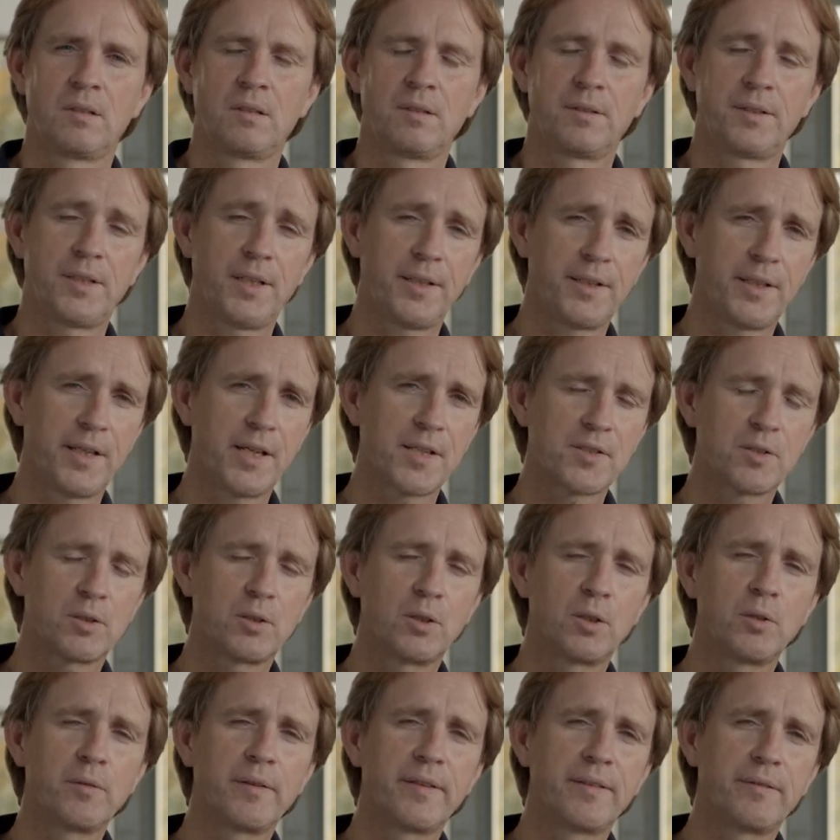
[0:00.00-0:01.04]
10 years
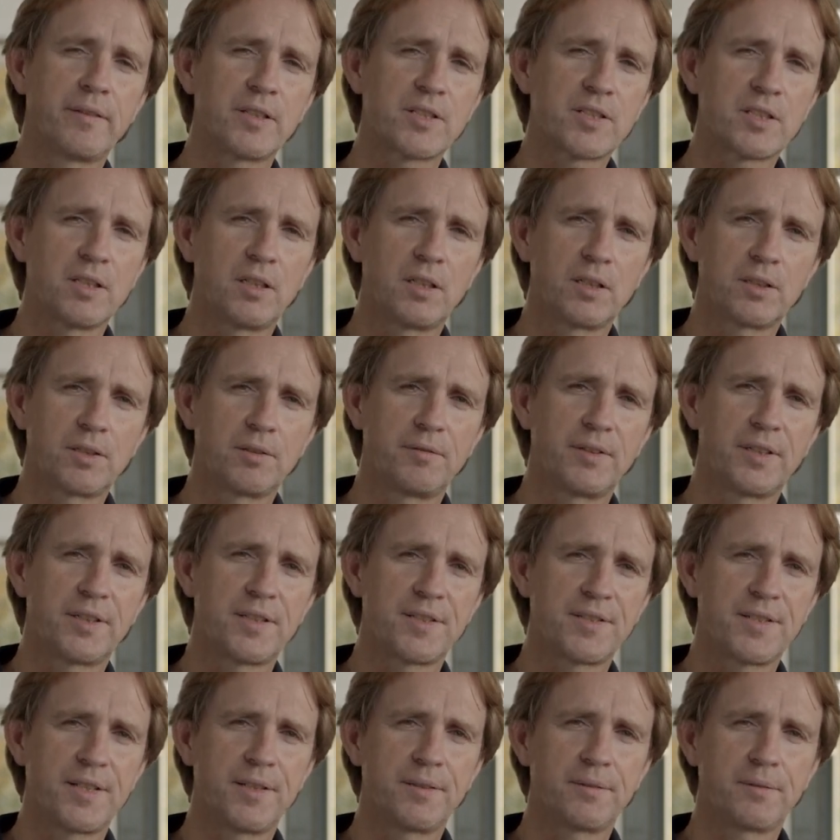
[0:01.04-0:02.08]
ago, when we started with the
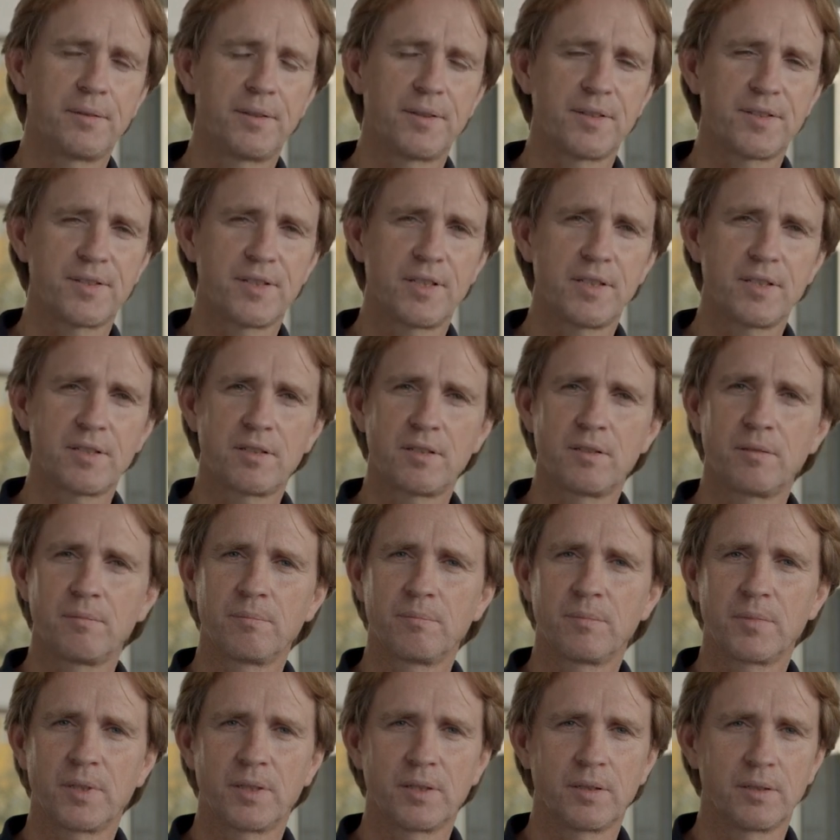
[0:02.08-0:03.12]
centering
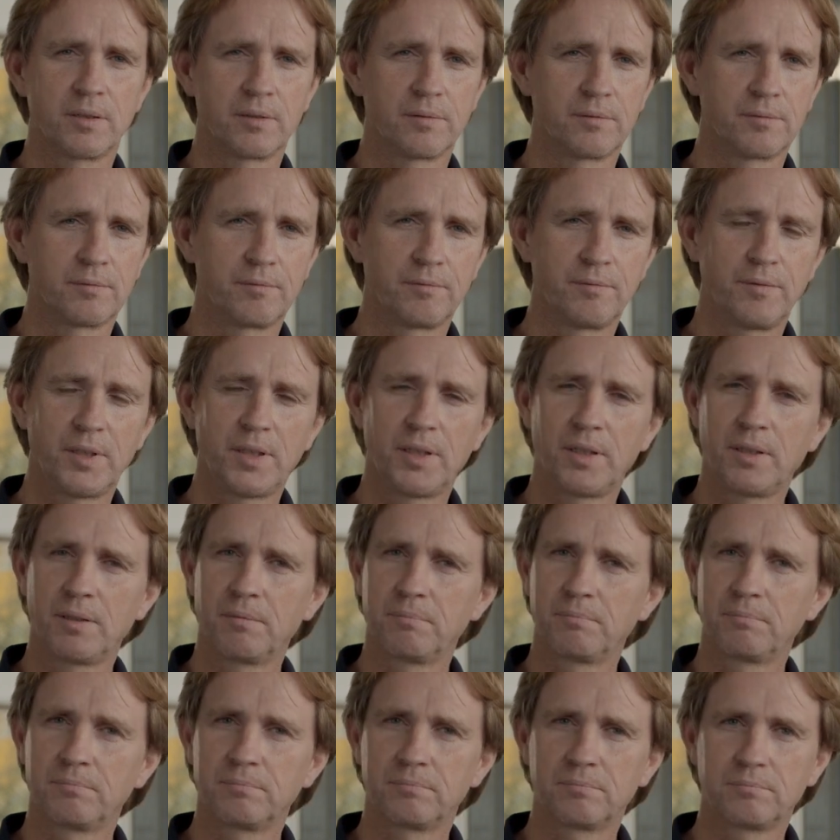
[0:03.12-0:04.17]
system, we
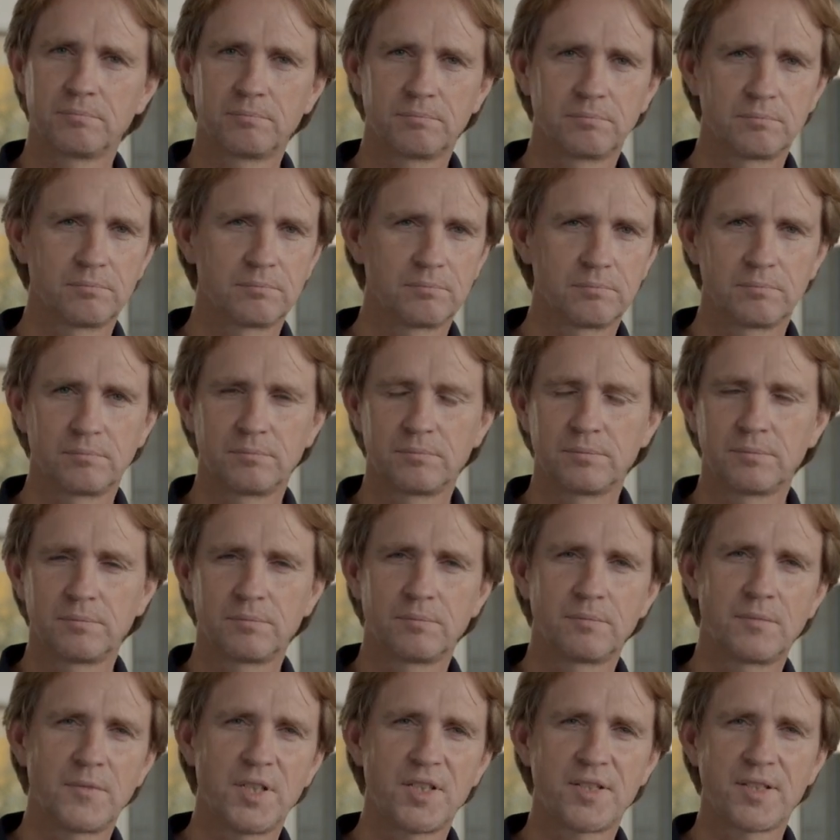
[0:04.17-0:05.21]

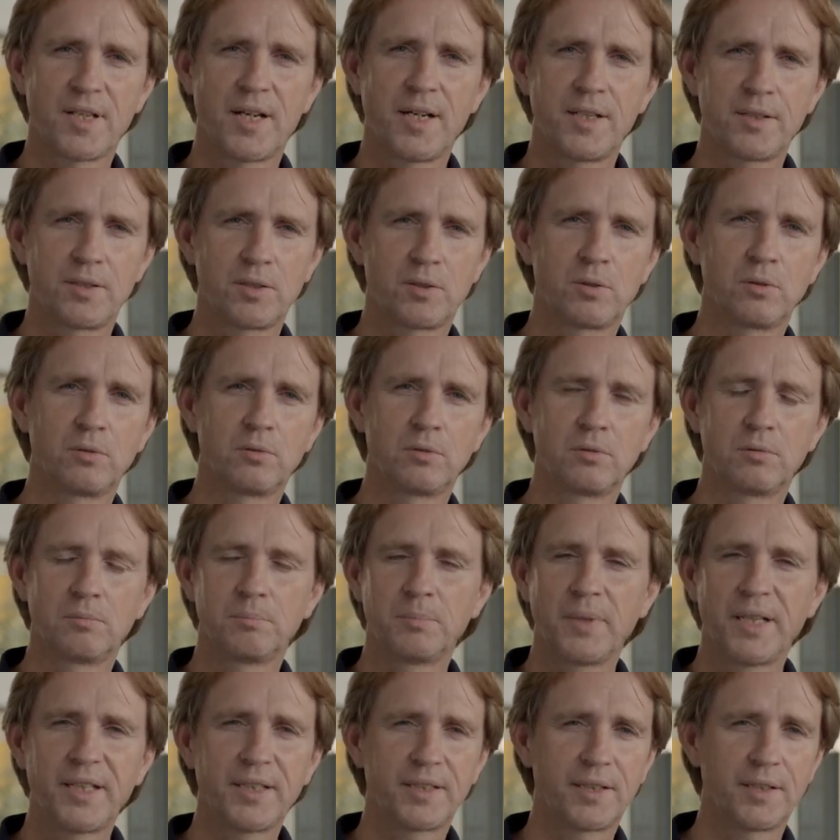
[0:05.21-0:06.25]
decided to
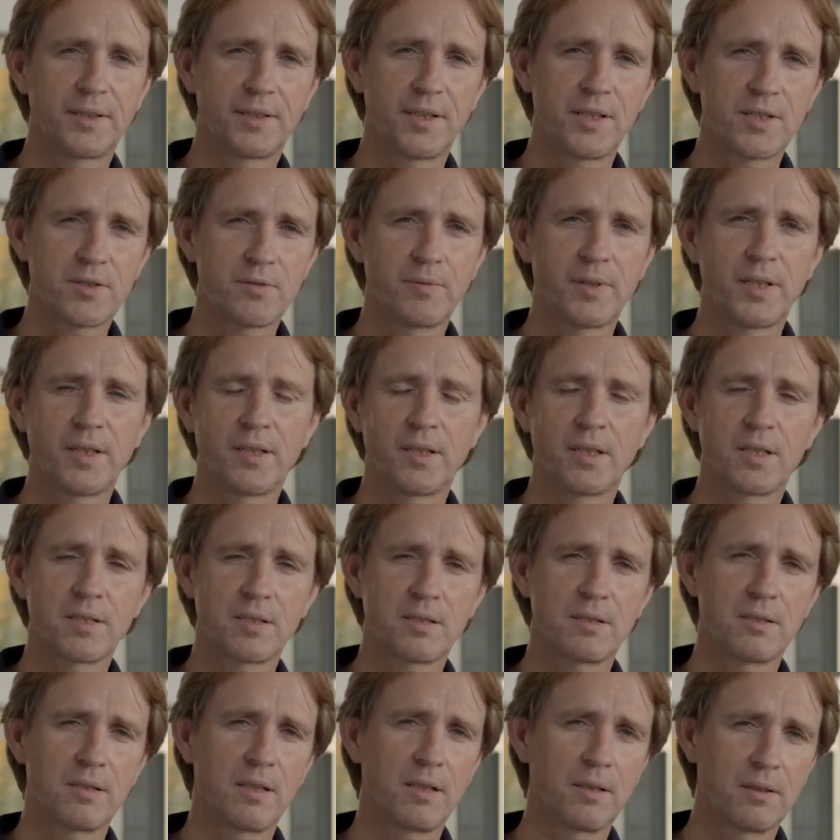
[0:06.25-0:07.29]
make it this way,
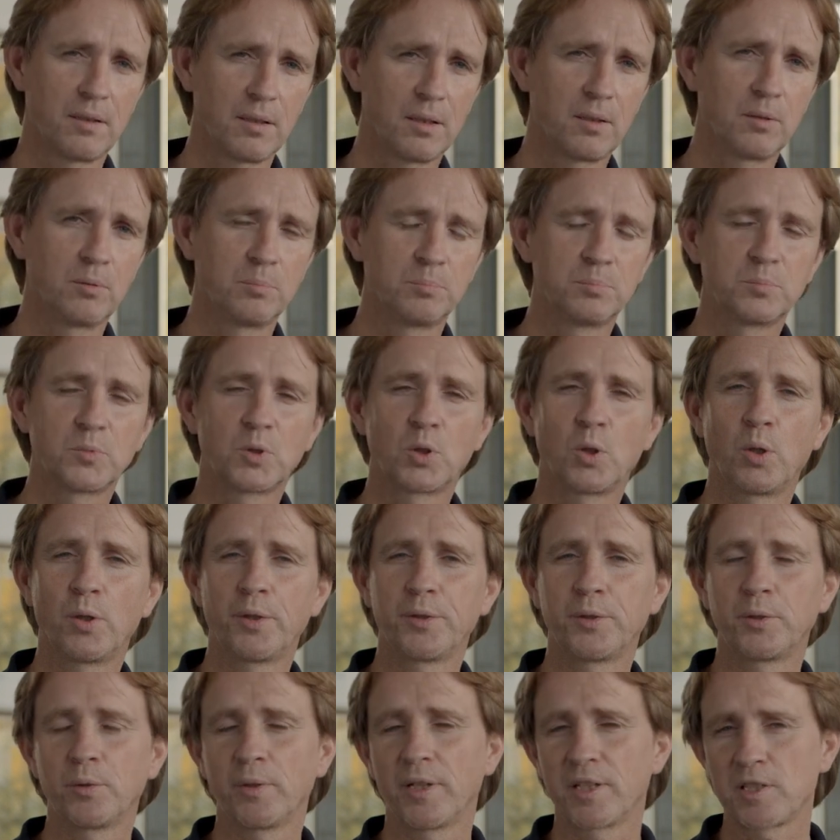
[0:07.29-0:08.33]
as I now
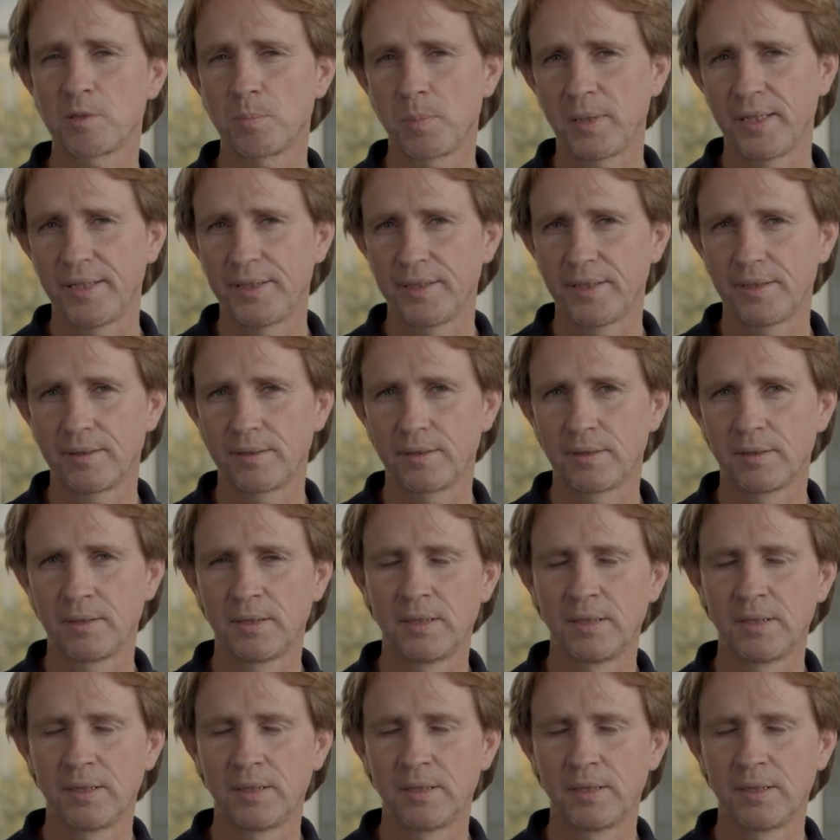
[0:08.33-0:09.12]
going to explain it.